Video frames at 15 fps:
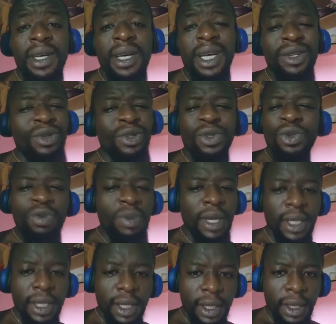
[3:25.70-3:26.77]
I just do
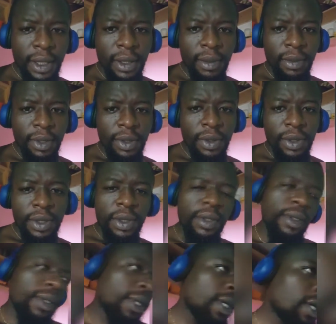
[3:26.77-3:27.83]
my thing,
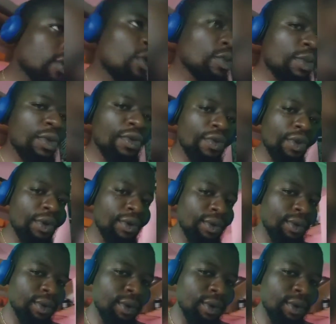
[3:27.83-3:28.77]
because it has to be real.